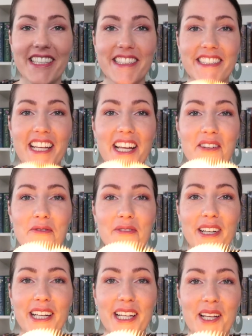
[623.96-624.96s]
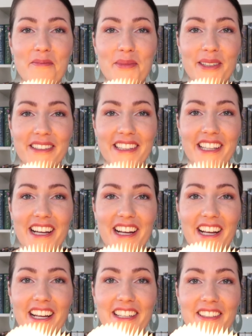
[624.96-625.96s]
is a reading book
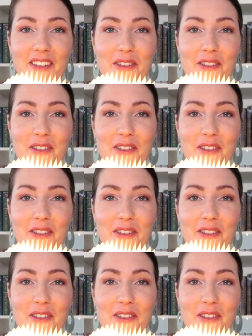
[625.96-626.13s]
light.